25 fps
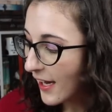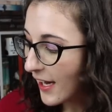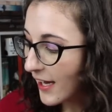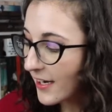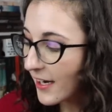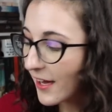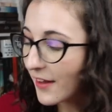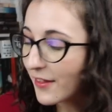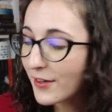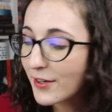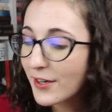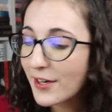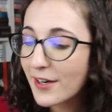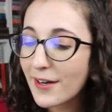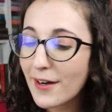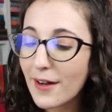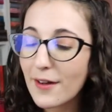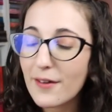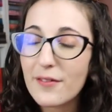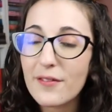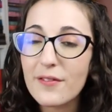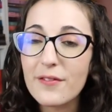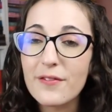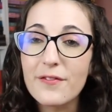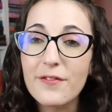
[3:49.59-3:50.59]
Another
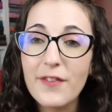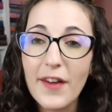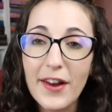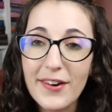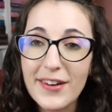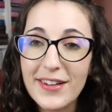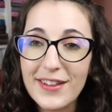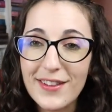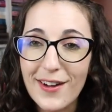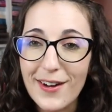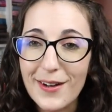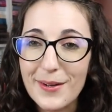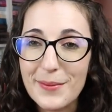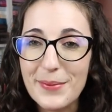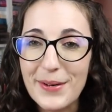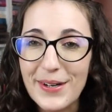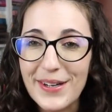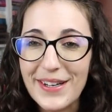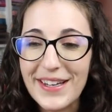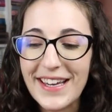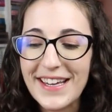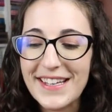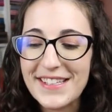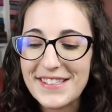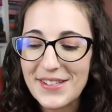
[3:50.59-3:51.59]
very long
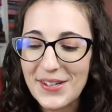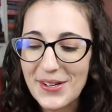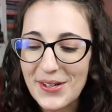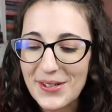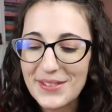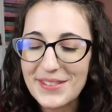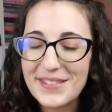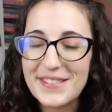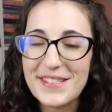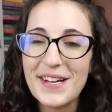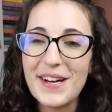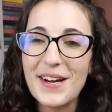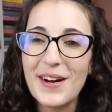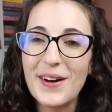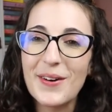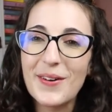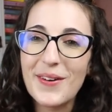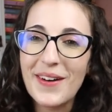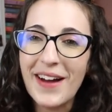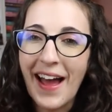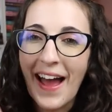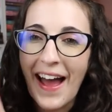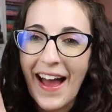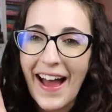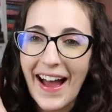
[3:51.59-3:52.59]
book is
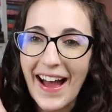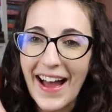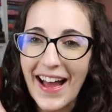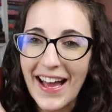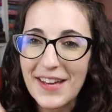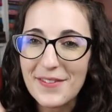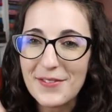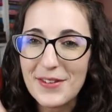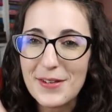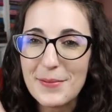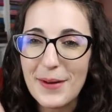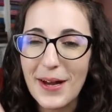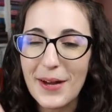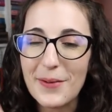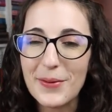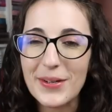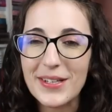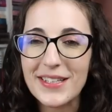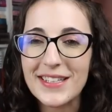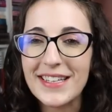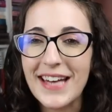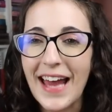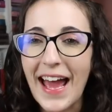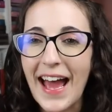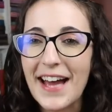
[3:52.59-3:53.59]
also Ivy by
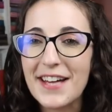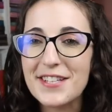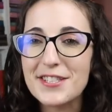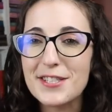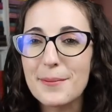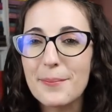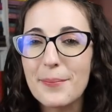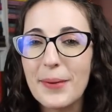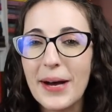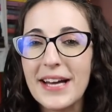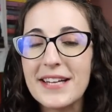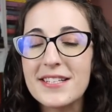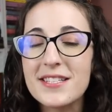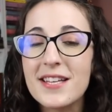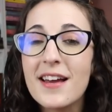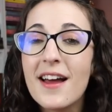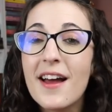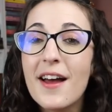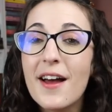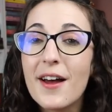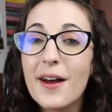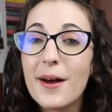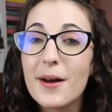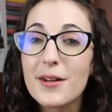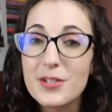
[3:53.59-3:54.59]
Willa Nash, but
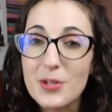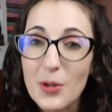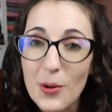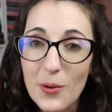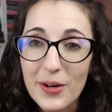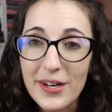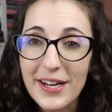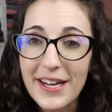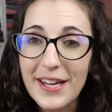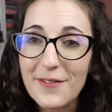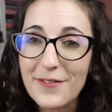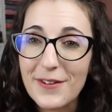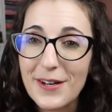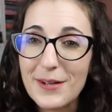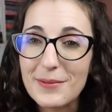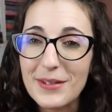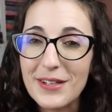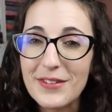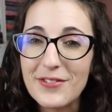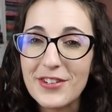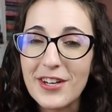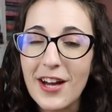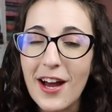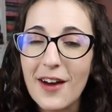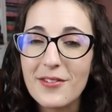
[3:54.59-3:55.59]
Tori from
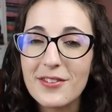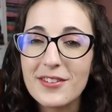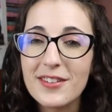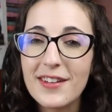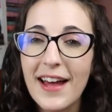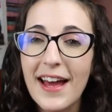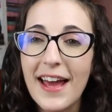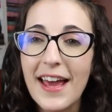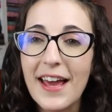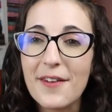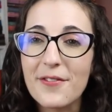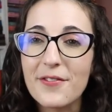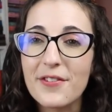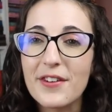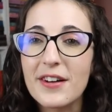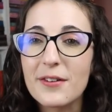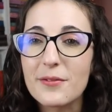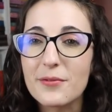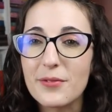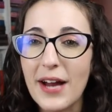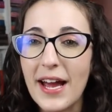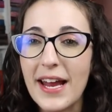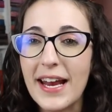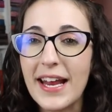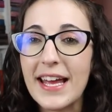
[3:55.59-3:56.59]
Live a Novel Life
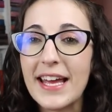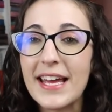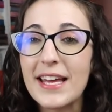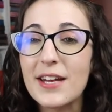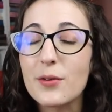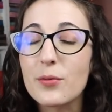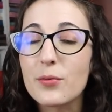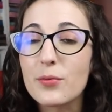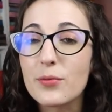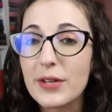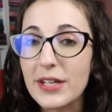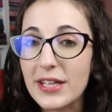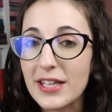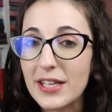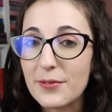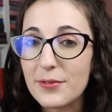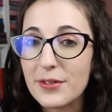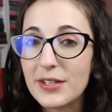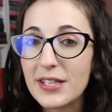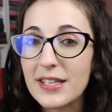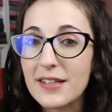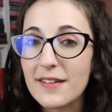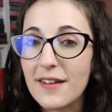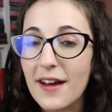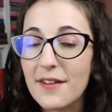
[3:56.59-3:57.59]
read it and really,
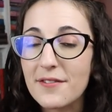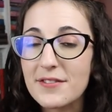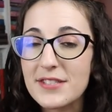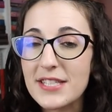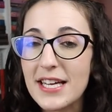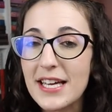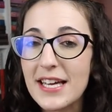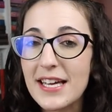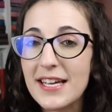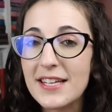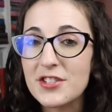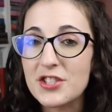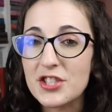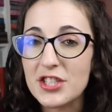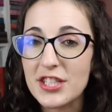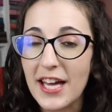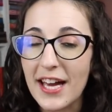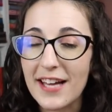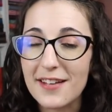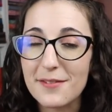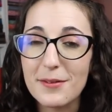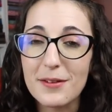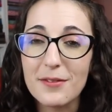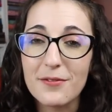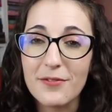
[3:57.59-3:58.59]
really loved it, and she
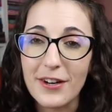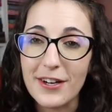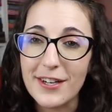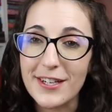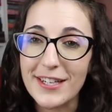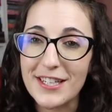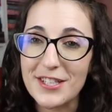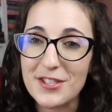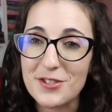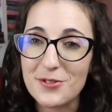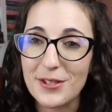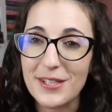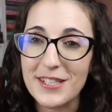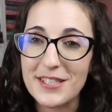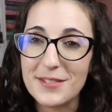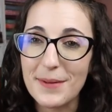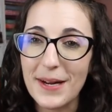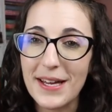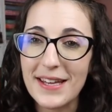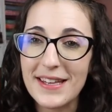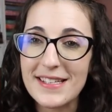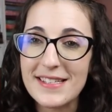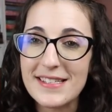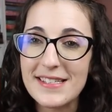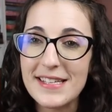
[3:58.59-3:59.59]
has me very intrigued
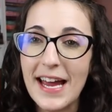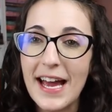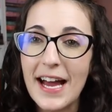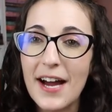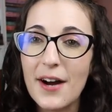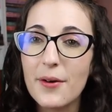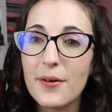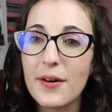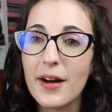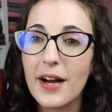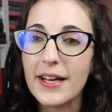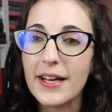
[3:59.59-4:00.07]
by this now.